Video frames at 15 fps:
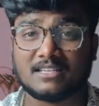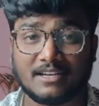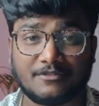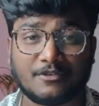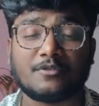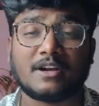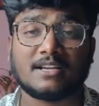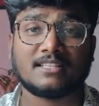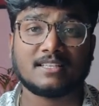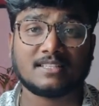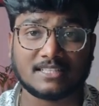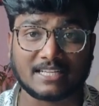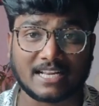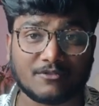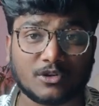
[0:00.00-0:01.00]
If you find this
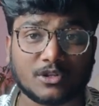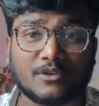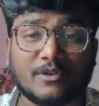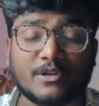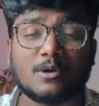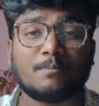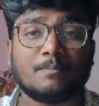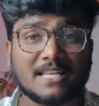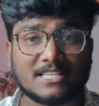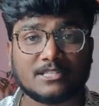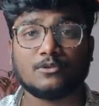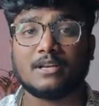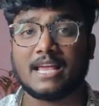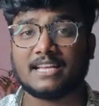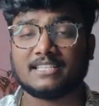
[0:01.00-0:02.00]
is a time worthy video, please
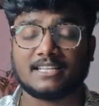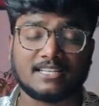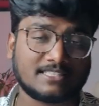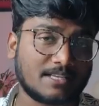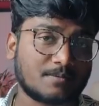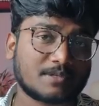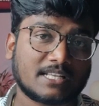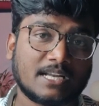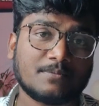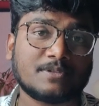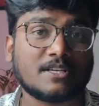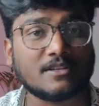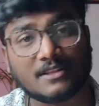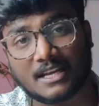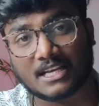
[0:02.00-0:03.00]
do like, share and subscribe.
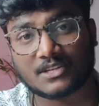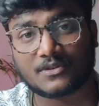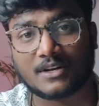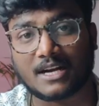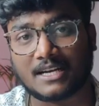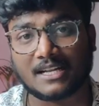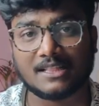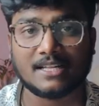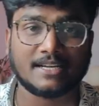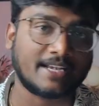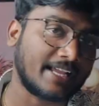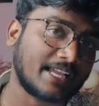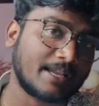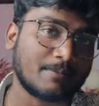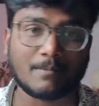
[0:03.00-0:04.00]
See you in the next one. Until then,
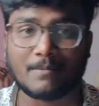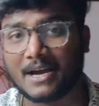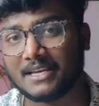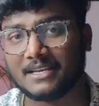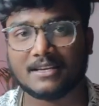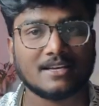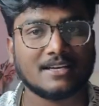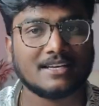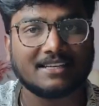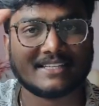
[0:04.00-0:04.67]
take care. Bye bye.